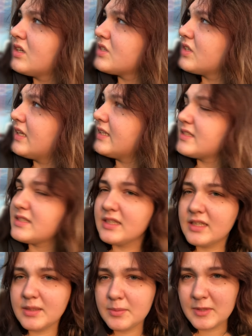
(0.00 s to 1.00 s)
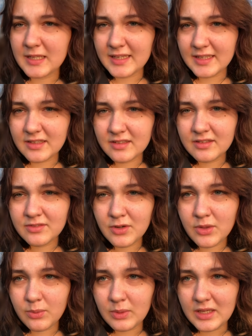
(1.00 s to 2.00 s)
So that's the plan for
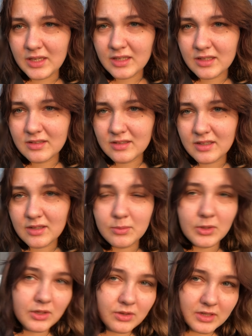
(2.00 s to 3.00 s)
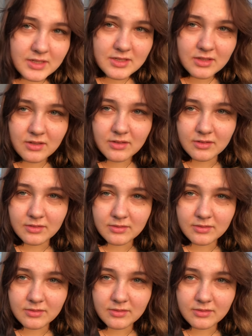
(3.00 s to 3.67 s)
the week, and I'll bring you guys along.